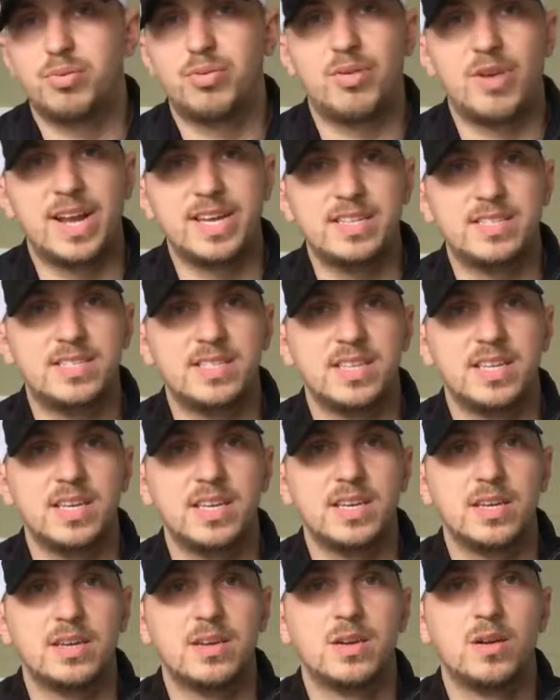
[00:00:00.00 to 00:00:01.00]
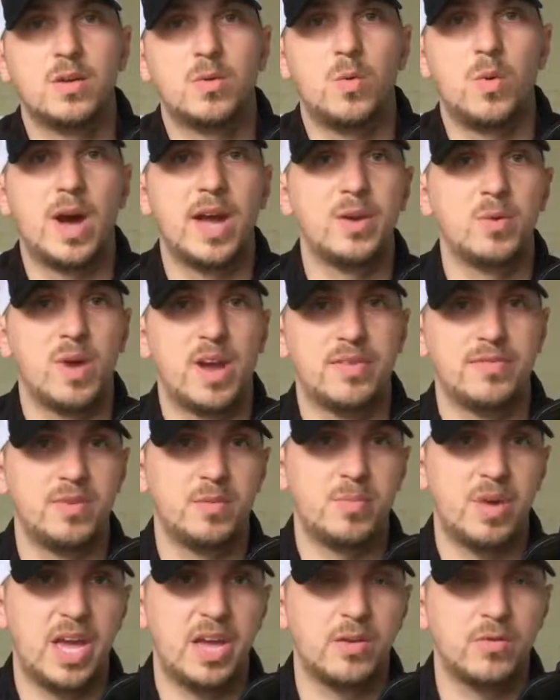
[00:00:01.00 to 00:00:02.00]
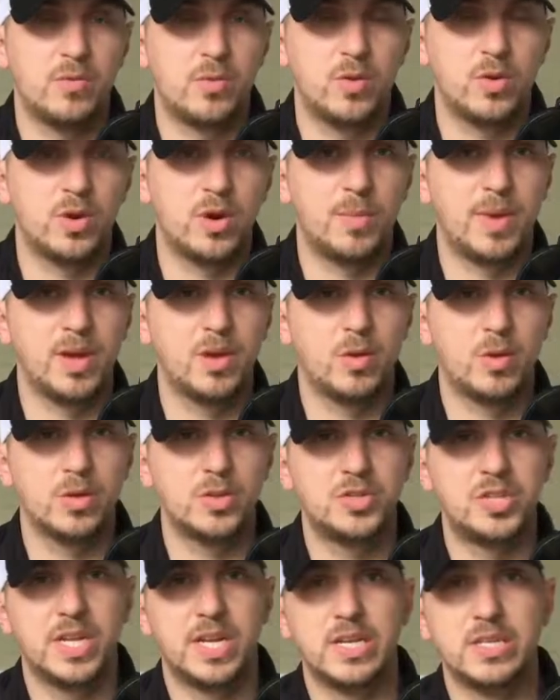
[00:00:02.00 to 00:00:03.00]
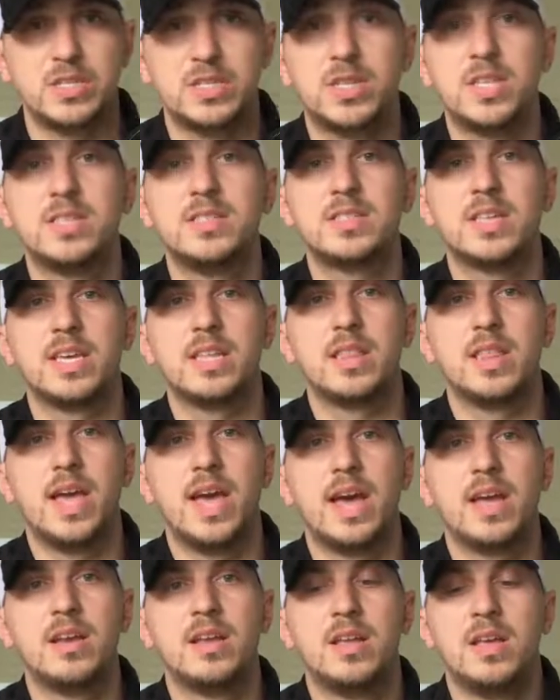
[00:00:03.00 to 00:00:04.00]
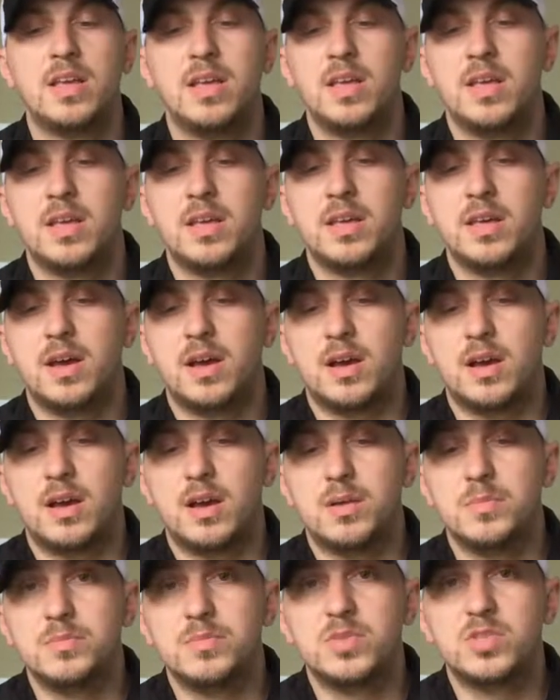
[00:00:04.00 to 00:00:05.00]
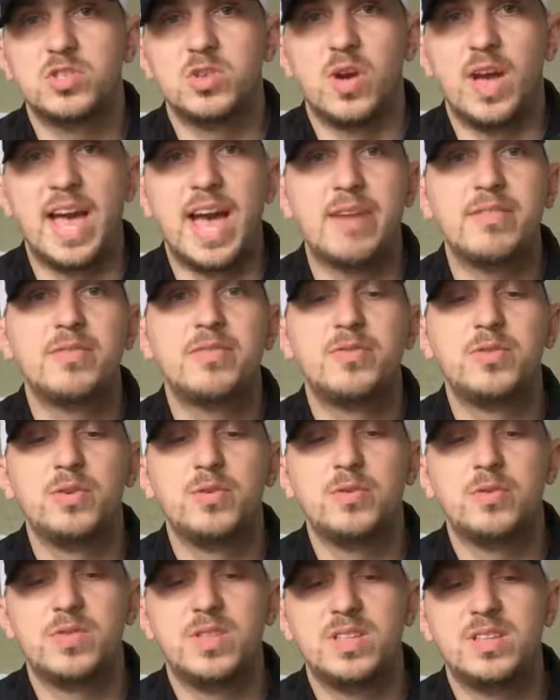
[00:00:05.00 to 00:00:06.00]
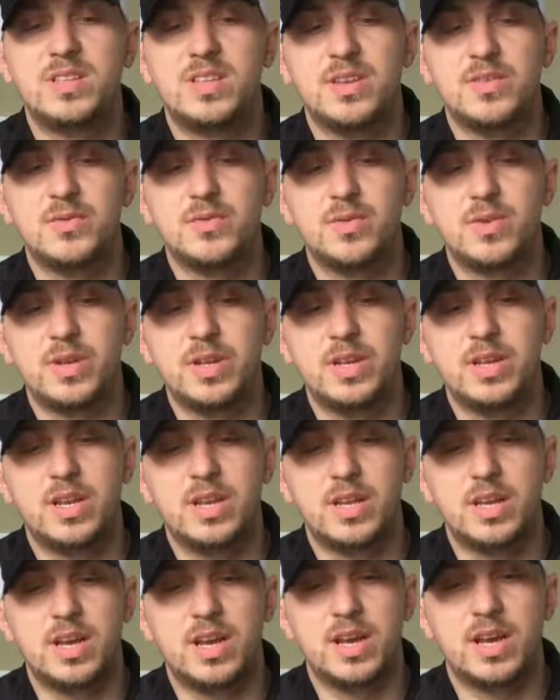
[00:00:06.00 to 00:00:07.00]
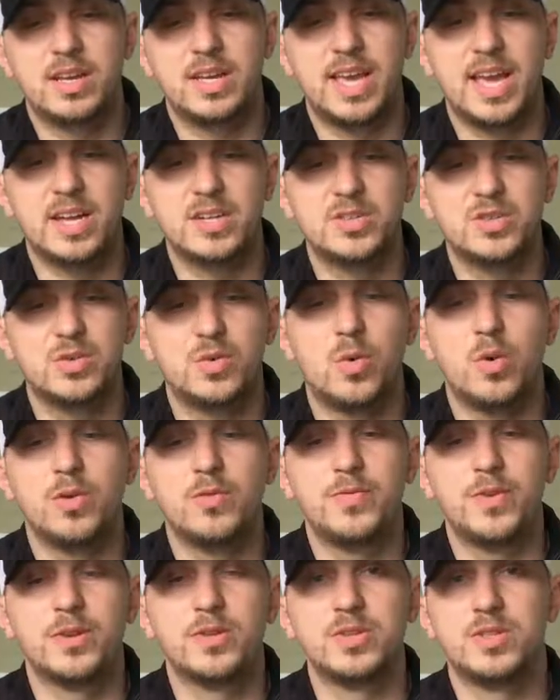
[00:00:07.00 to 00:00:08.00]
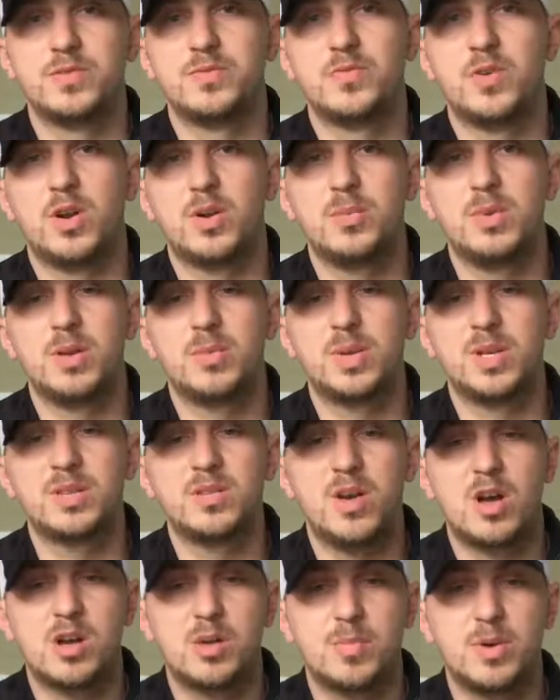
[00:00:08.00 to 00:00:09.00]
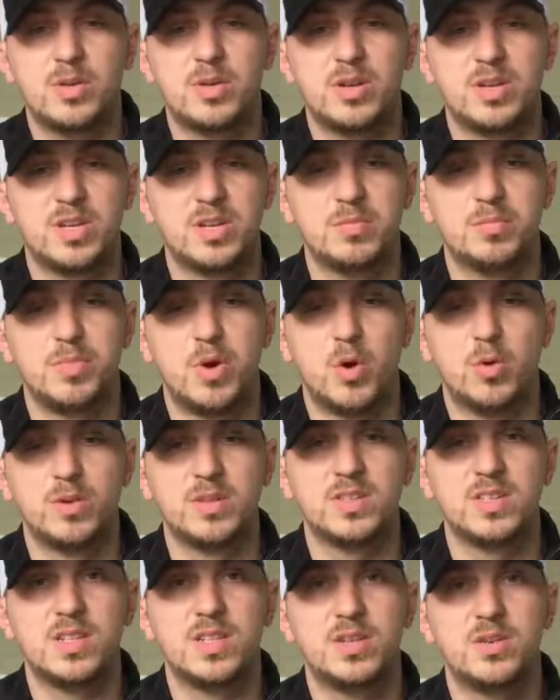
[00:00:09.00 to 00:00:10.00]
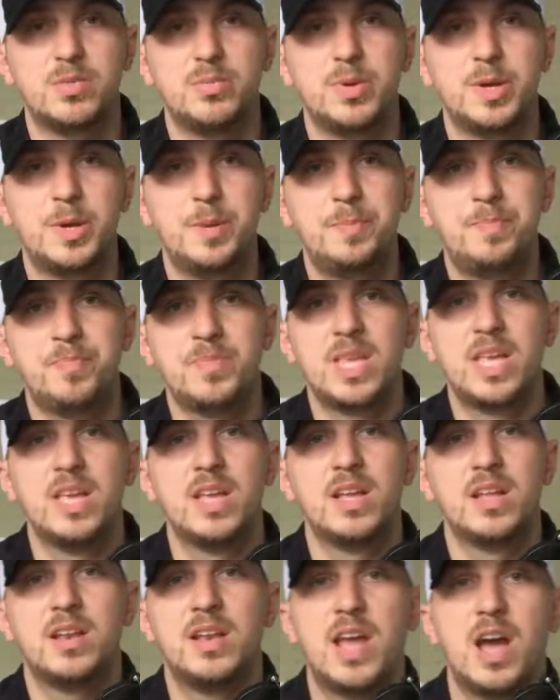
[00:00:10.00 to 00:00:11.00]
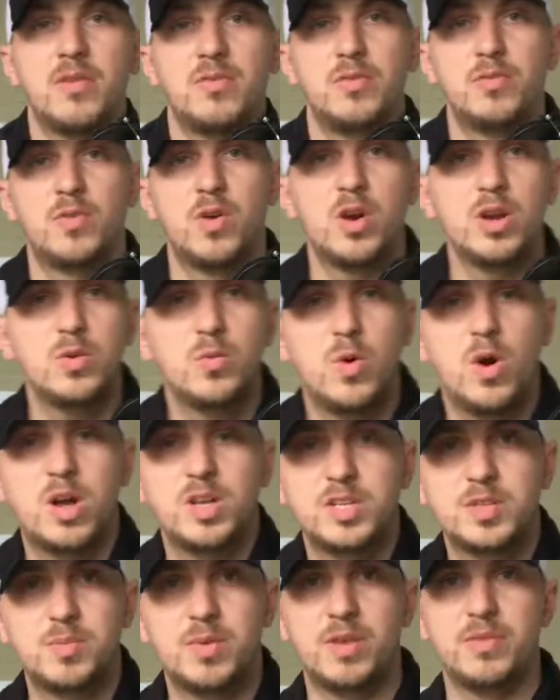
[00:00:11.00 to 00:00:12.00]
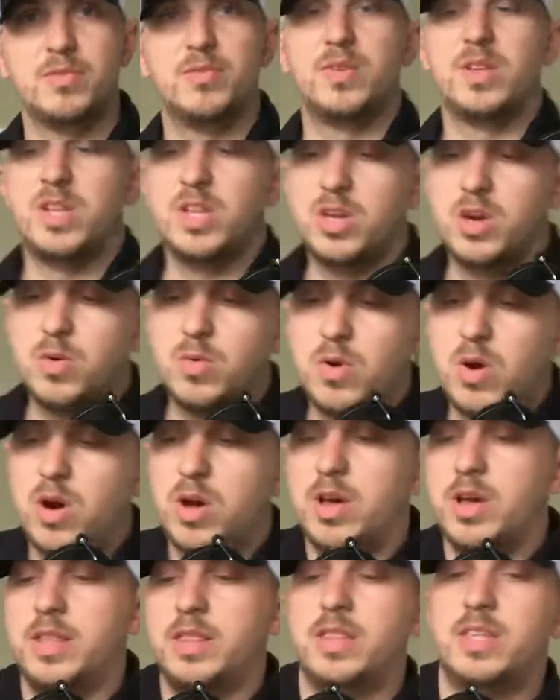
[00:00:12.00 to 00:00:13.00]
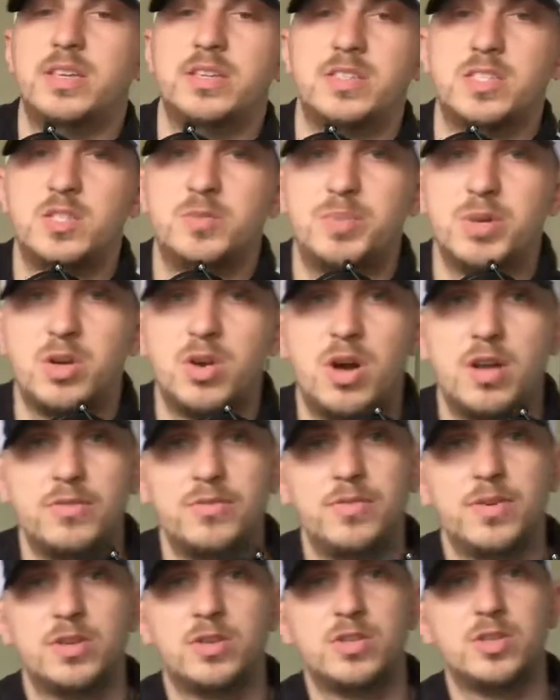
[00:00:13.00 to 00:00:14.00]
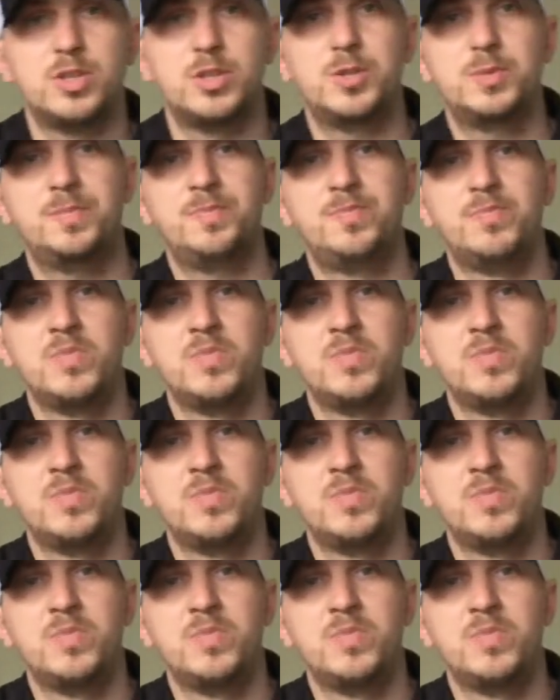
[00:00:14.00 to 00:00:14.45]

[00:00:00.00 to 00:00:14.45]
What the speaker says: pricing, why do I have to pay for it on my oil change, things like that. So I have a few of the different canister oil filters in front of me. I'm going to talk about their components a little bit. Now, if you've already watched my video on the spin-on filter,